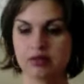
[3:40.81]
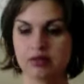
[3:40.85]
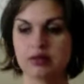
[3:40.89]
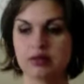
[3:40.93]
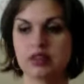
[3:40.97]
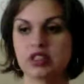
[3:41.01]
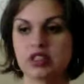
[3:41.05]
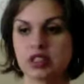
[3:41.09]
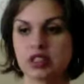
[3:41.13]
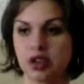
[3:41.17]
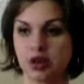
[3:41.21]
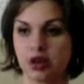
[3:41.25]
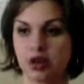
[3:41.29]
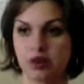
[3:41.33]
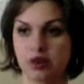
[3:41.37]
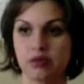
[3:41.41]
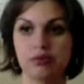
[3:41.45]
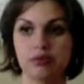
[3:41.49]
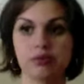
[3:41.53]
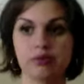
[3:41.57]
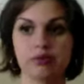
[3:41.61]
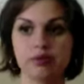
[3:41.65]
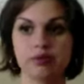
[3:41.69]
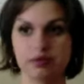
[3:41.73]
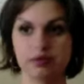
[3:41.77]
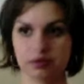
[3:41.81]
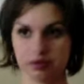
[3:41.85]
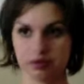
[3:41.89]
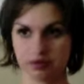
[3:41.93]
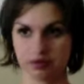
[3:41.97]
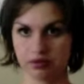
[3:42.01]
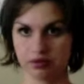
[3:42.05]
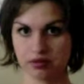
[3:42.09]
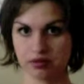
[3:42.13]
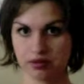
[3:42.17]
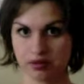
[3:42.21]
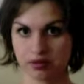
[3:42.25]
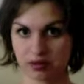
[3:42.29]
So
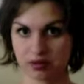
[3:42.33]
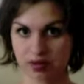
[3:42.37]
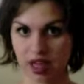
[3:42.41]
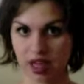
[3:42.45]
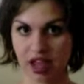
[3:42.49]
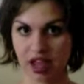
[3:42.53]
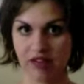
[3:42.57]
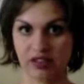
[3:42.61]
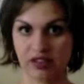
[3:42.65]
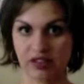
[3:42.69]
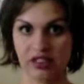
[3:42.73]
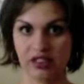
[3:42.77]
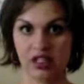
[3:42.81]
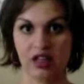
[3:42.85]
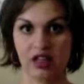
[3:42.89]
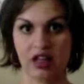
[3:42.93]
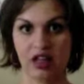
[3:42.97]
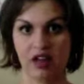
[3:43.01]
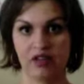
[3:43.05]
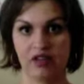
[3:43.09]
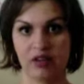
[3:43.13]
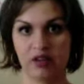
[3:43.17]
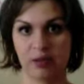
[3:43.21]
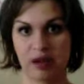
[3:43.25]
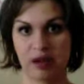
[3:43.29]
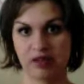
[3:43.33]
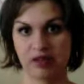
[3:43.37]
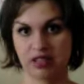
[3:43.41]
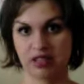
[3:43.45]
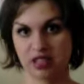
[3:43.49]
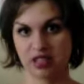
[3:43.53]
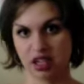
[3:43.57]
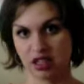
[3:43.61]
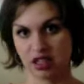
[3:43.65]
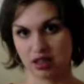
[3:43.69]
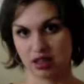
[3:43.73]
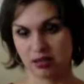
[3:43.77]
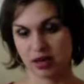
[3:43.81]
a lot of them have to
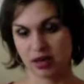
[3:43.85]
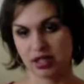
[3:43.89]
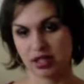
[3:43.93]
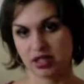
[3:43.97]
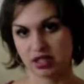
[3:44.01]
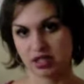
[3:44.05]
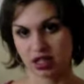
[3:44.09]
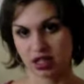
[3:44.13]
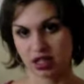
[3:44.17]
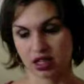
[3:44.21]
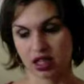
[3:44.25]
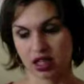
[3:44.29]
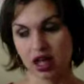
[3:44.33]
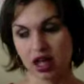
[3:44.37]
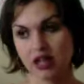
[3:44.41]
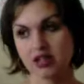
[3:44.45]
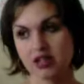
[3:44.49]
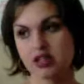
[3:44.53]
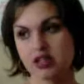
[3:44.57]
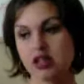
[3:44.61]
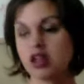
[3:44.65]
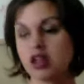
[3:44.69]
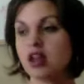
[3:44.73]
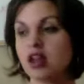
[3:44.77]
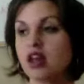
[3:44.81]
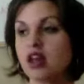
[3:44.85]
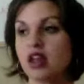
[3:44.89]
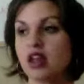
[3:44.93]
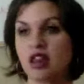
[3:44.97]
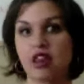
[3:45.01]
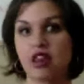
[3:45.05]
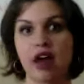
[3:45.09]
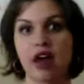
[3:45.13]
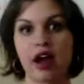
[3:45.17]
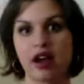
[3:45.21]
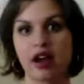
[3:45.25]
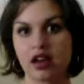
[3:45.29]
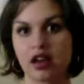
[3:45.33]
take the bus to class.
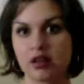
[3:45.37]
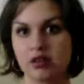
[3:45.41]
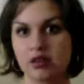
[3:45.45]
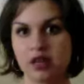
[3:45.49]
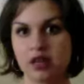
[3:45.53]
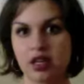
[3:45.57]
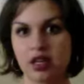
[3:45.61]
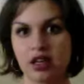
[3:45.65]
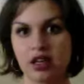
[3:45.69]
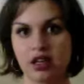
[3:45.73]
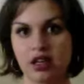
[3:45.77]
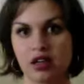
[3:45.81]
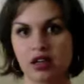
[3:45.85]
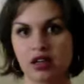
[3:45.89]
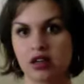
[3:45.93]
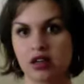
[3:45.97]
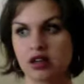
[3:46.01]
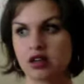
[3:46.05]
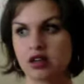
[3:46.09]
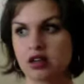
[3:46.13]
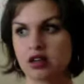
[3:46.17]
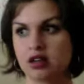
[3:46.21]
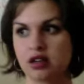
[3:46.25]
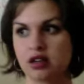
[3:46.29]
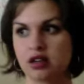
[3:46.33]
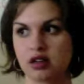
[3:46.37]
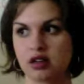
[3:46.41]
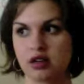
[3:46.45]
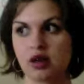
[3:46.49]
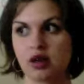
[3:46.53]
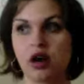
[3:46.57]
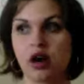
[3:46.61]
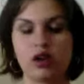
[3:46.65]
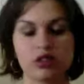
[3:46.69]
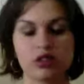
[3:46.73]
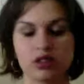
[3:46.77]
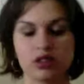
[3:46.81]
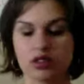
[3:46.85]
That can be
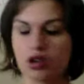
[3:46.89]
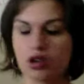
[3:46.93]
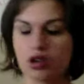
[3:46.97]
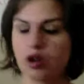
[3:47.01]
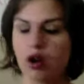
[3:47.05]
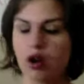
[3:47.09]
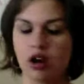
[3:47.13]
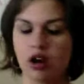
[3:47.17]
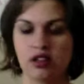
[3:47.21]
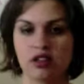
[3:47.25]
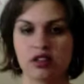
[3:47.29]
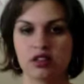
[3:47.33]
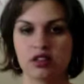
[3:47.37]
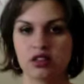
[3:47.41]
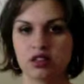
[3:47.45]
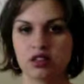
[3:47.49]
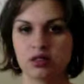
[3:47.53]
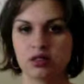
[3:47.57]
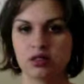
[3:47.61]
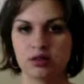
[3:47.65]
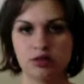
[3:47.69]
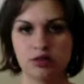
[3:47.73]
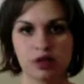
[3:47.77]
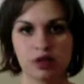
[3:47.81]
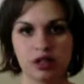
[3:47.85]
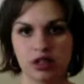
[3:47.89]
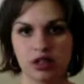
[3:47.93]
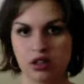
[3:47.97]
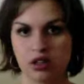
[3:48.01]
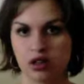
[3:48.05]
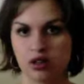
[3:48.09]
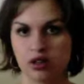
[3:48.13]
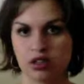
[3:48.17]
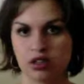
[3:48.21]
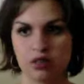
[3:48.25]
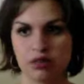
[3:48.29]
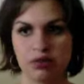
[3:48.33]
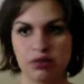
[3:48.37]
so hard to do when you
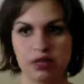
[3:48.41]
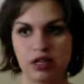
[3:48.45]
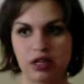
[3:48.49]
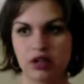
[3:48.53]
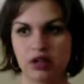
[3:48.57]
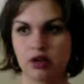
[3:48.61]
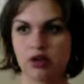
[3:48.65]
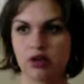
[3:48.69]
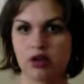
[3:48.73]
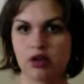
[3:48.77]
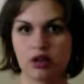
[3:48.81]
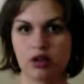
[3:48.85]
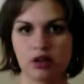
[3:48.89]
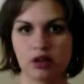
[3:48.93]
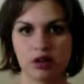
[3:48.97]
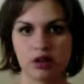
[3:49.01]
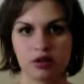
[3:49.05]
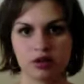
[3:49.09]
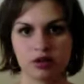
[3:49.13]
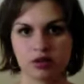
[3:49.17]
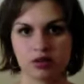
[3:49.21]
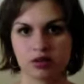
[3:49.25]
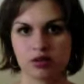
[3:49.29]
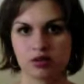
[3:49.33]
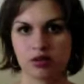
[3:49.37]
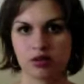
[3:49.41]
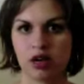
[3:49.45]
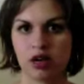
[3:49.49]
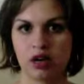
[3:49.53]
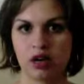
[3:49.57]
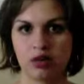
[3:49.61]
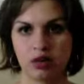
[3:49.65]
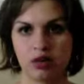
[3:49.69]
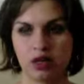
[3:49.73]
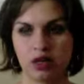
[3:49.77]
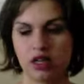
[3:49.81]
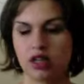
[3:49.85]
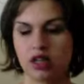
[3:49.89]
don't speak or know how to
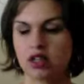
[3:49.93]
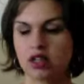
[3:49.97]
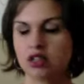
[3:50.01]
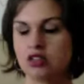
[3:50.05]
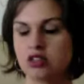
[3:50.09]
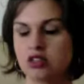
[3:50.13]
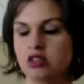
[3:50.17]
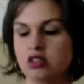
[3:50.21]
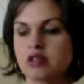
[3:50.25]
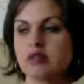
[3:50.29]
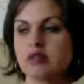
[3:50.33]
read English.